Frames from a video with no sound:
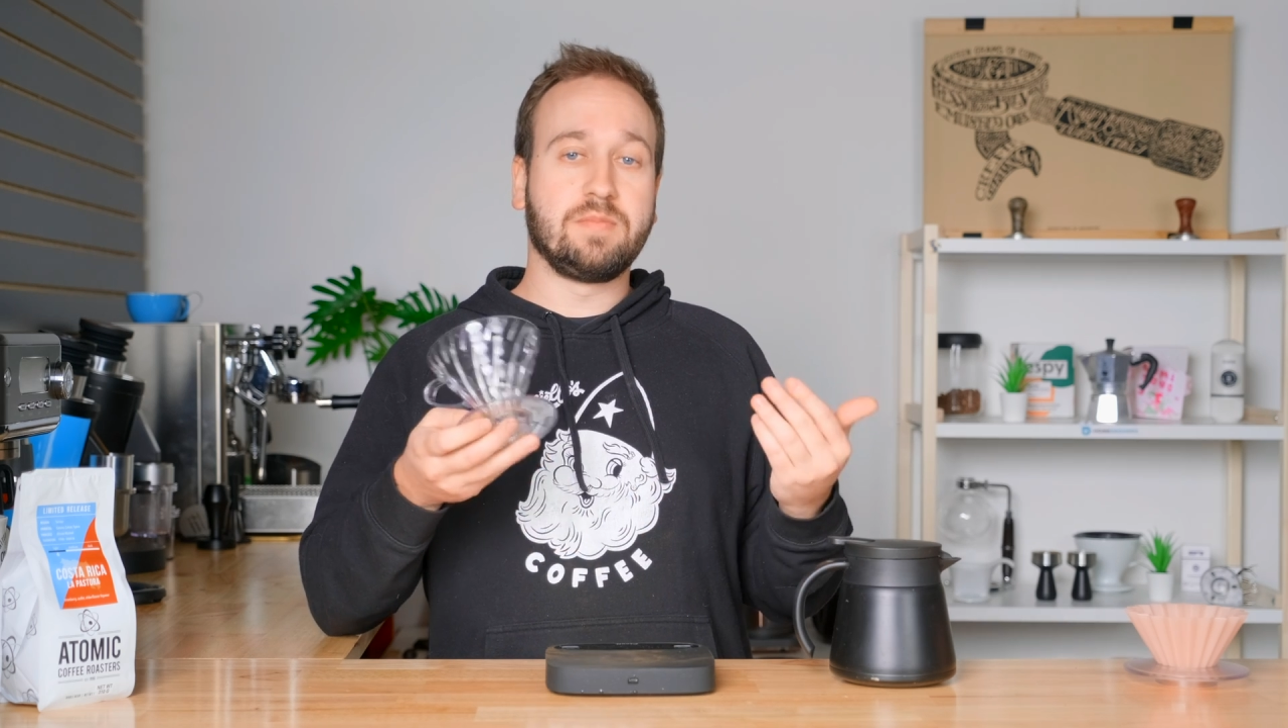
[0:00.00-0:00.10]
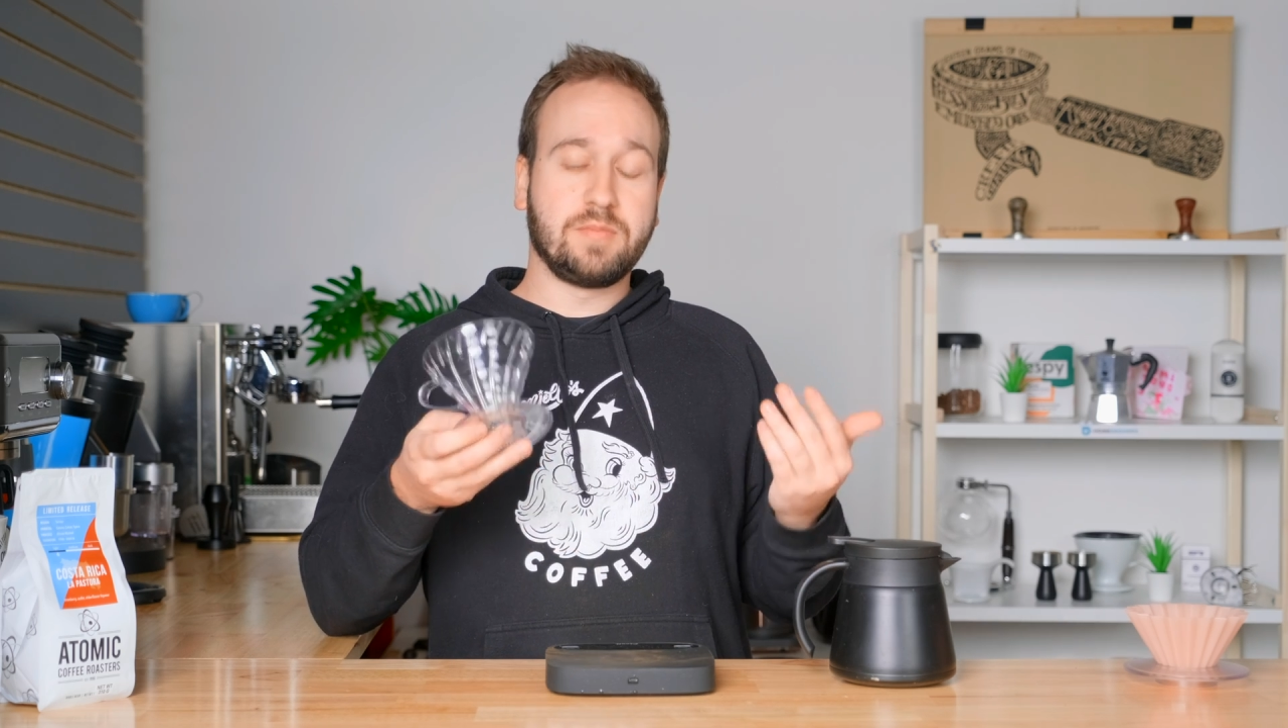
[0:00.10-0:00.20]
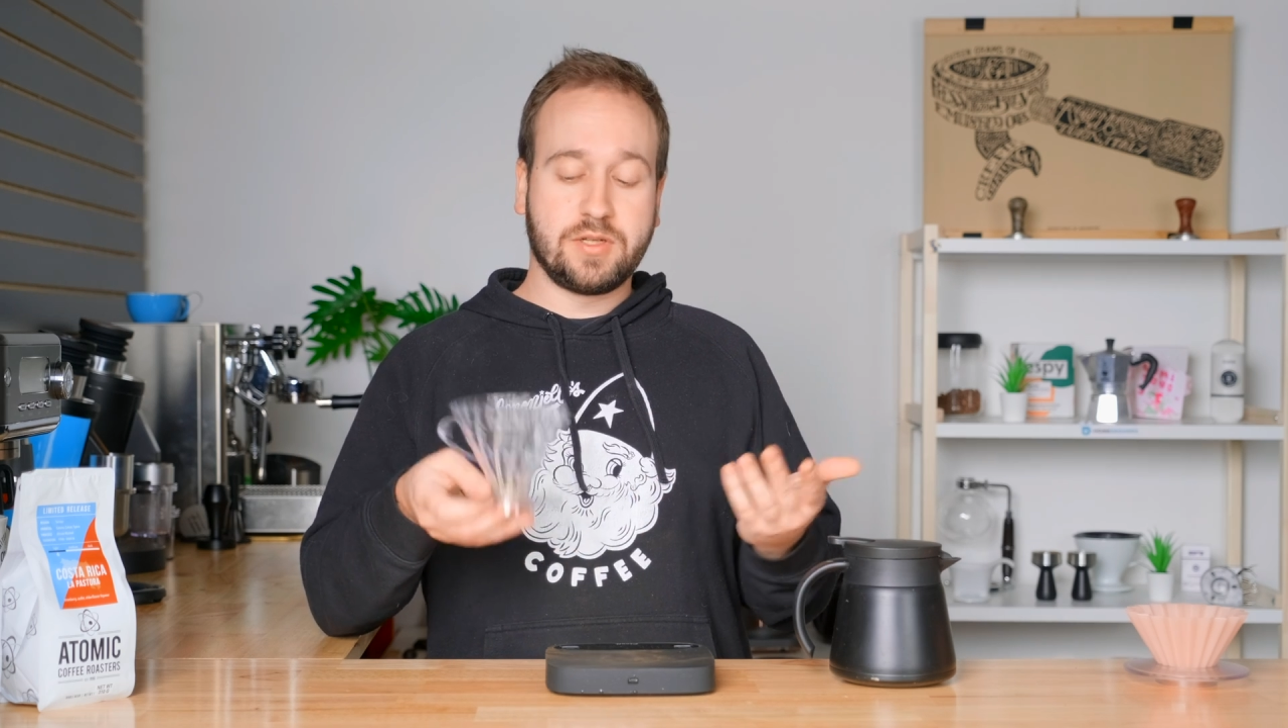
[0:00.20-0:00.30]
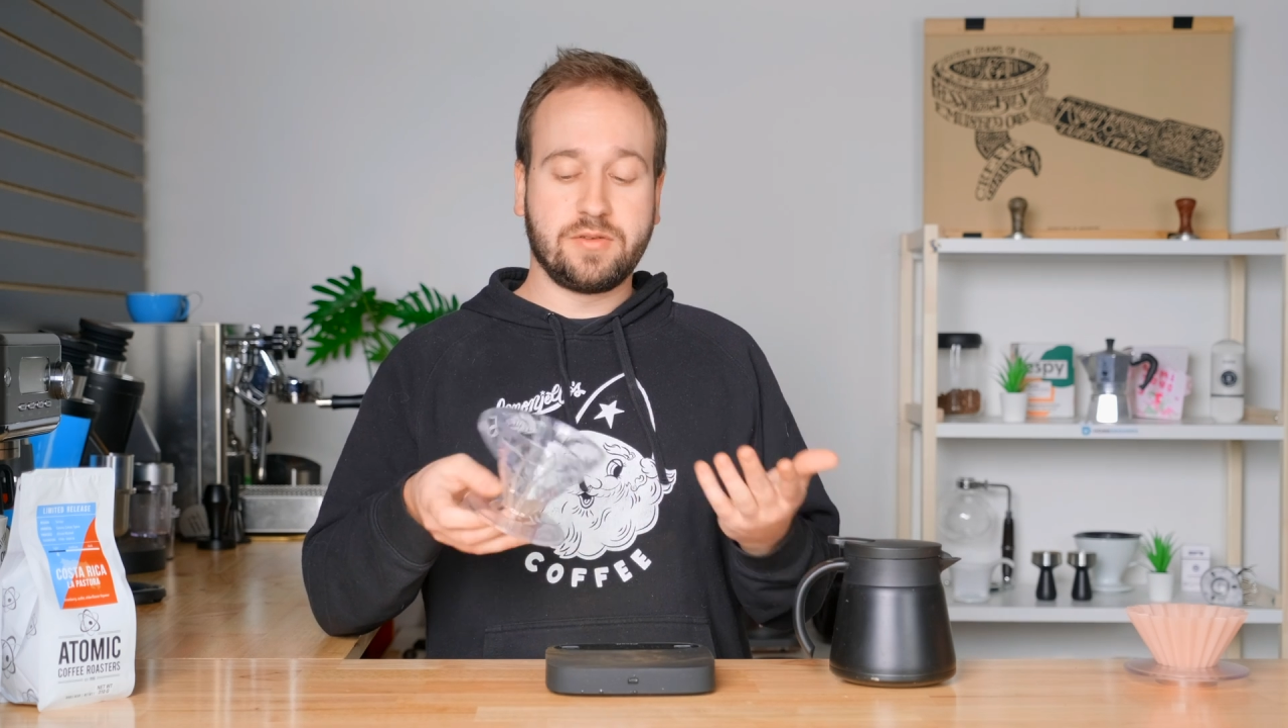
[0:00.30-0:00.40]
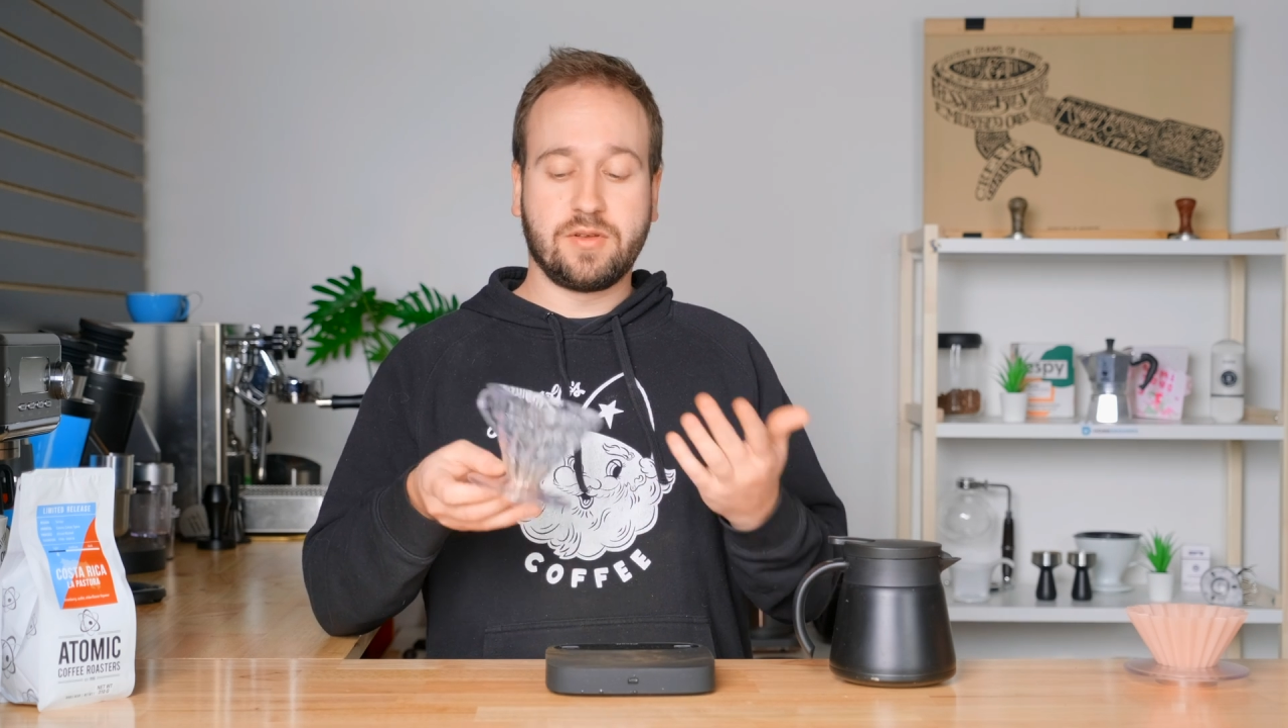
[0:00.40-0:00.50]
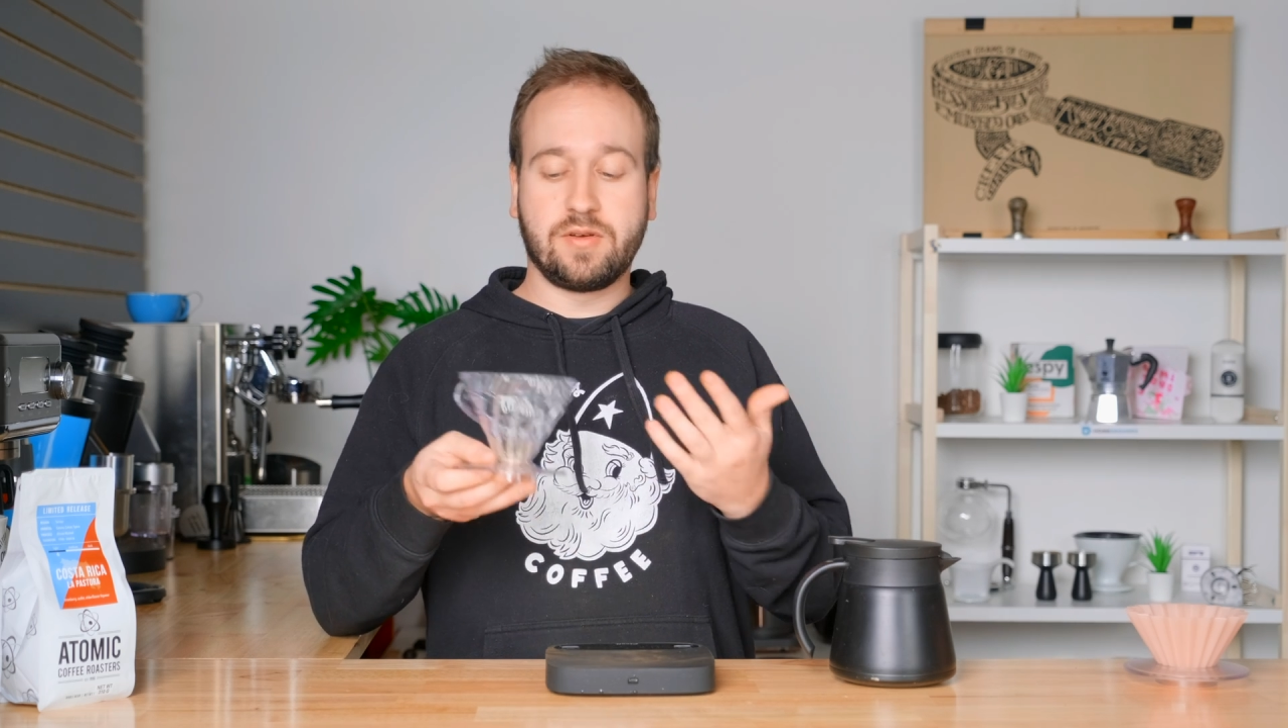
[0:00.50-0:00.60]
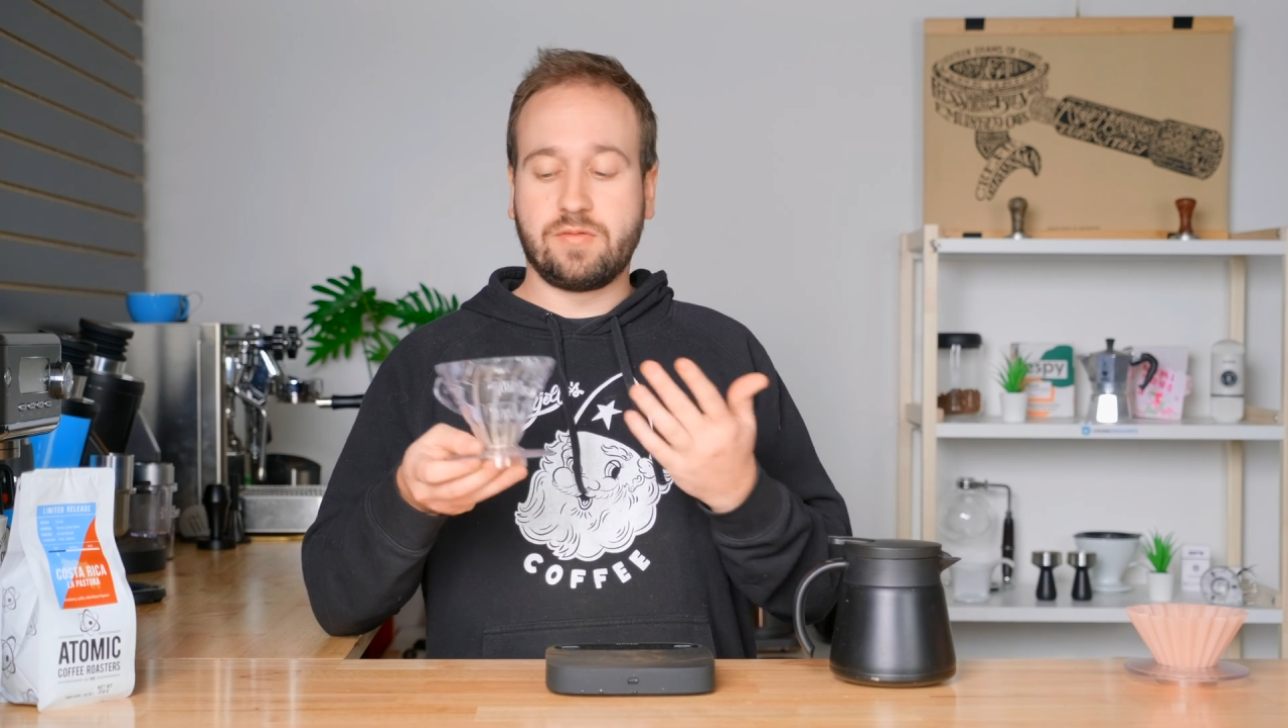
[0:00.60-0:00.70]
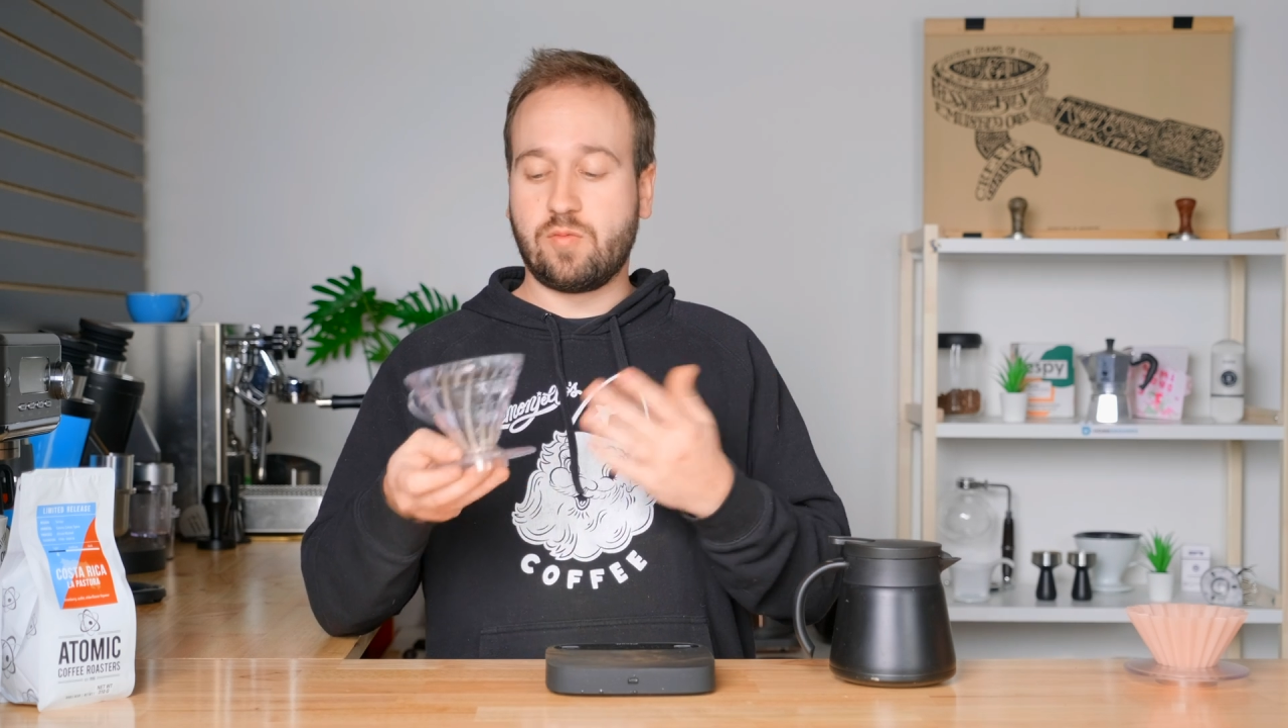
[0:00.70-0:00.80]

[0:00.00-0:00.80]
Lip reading: mils of